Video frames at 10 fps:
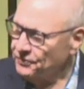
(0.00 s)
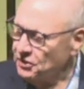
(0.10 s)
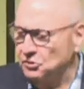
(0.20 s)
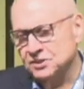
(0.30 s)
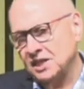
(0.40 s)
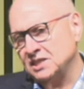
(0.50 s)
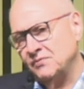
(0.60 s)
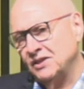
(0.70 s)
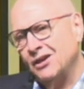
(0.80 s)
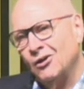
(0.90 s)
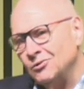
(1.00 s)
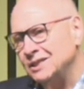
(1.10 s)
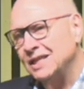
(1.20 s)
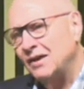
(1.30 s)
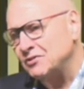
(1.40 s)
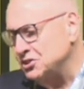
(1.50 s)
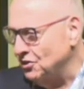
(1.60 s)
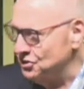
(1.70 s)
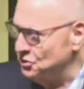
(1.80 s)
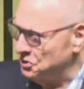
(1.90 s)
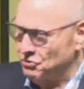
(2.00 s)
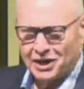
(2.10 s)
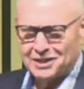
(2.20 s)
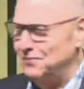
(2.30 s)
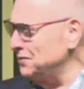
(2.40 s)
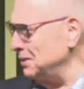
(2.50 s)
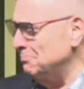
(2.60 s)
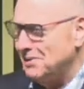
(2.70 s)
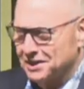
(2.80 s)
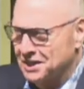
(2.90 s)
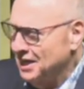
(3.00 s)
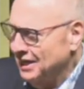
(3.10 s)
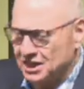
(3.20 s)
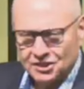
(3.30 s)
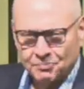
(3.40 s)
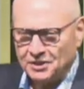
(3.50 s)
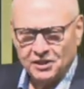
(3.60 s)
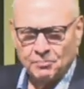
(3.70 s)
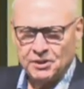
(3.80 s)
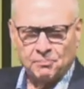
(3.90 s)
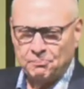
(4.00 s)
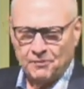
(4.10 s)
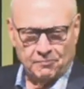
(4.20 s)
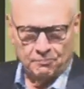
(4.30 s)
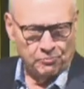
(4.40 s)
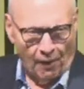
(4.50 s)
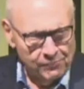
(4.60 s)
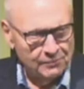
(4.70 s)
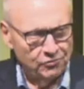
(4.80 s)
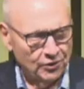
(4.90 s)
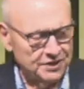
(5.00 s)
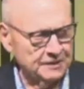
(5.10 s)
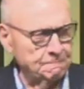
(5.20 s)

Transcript: You say he's living a holy life and chosen to his right, everything, but he's nothing but a problem for us.